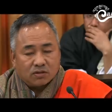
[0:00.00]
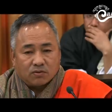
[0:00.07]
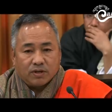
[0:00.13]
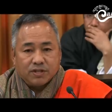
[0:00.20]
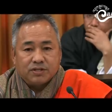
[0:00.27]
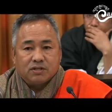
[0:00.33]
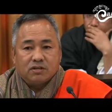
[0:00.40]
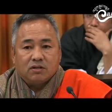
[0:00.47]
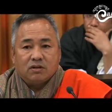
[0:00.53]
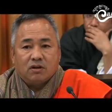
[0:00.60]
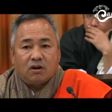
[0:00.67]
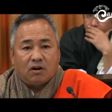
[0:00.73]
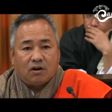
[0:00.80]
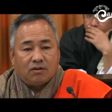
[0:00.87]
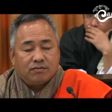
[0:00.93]
that those
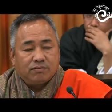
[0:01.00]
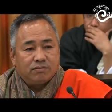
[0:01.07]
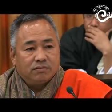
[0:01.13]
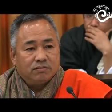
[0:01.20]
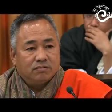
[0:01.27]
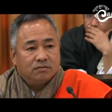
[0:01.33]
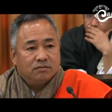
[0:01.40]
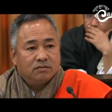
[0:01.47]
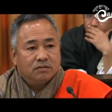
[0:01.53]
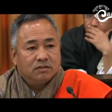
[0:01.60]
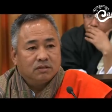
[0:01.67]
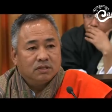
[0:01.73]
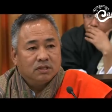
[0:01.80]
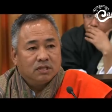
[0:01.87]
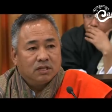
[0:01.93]
stories of
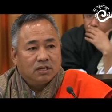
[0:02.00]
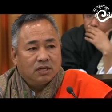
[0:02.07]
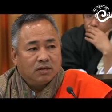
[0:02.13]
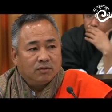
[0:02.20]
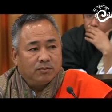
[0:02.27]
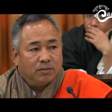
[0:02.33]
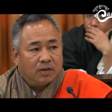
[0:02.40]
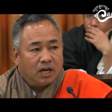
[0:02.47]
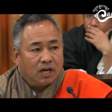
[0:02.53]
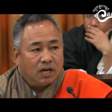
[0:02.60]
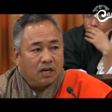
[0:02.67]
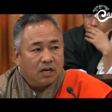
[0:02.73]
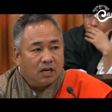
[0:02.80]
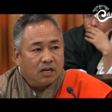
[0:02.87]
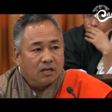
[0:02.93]
Bhutanese being
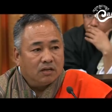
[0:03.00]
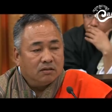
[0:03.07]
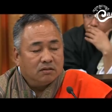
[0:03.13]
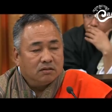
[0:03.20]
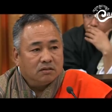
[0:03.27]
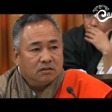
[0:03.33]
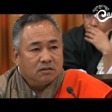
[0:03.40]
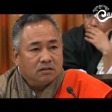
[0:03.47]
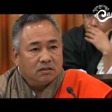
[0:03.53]
ill-treated while